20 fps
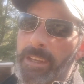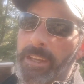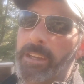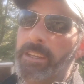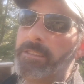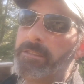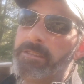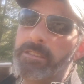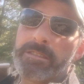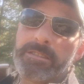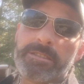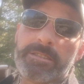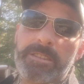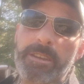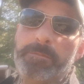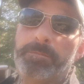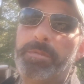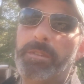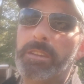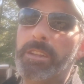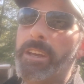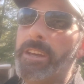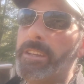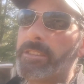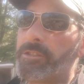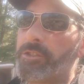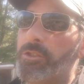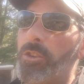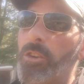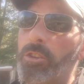It's as simple
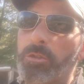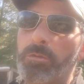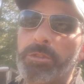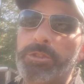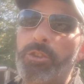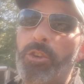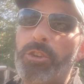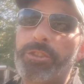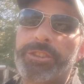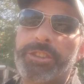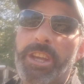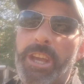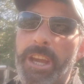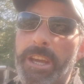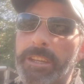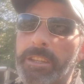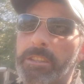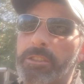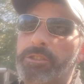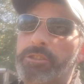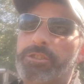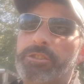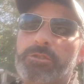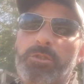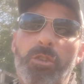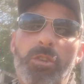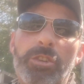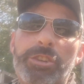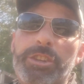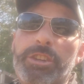as go to an organic
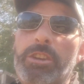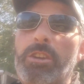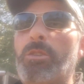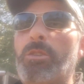store. You